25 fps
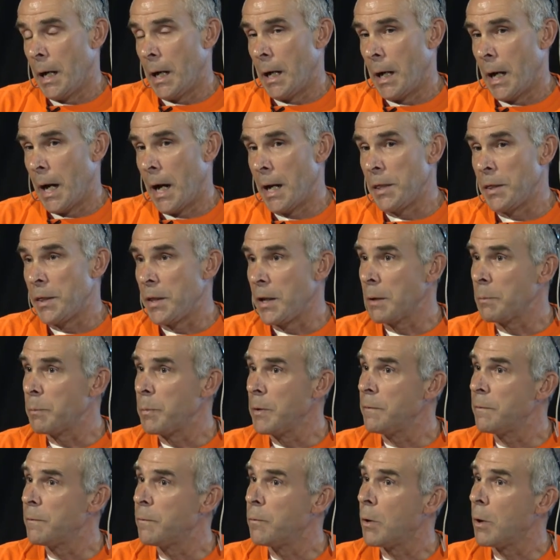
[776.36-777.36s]
I think
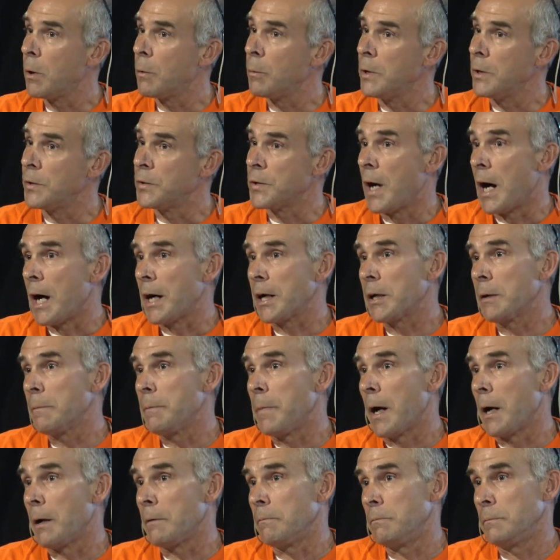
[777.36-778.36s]
before we talk
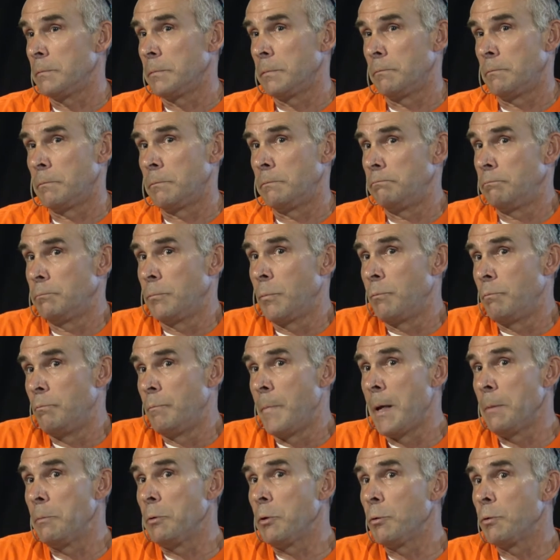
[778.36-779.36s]
about,
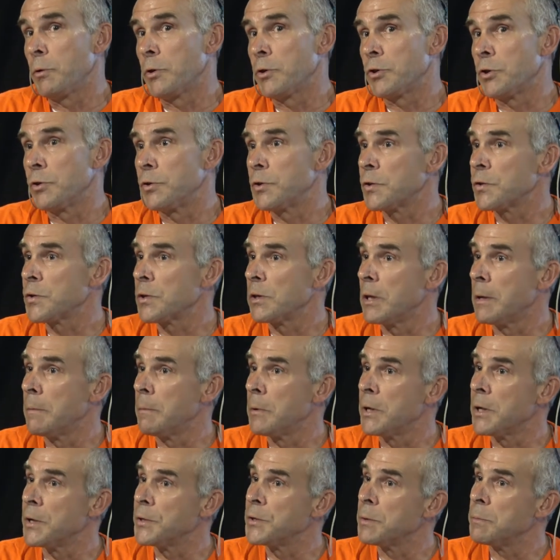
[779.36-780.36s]
maybe we should just
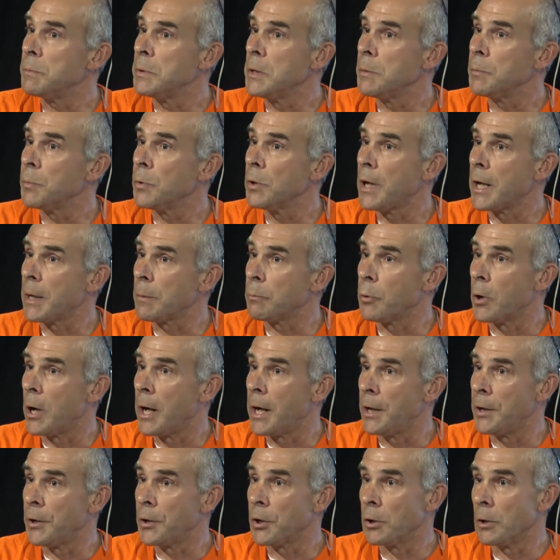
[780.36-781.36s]
limit it to people like
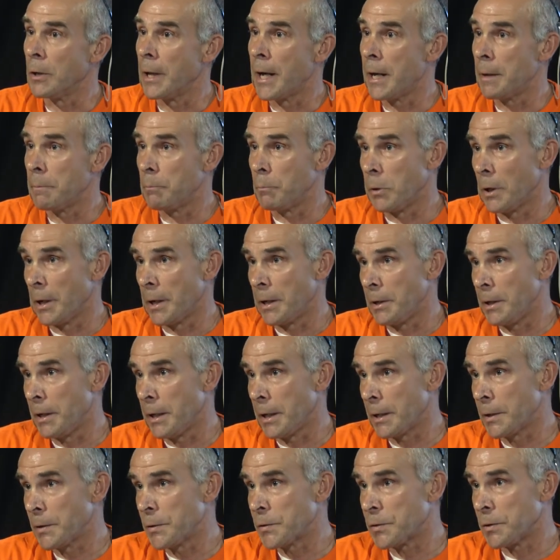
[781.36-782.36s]
Brian Gallant, Blaine
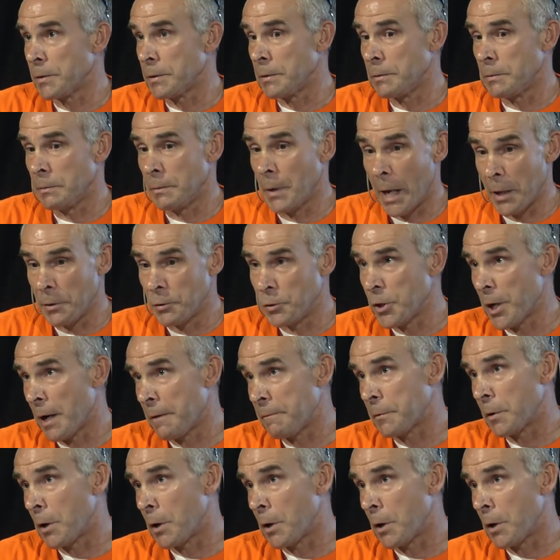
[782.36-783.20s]
Higgs, and Jeff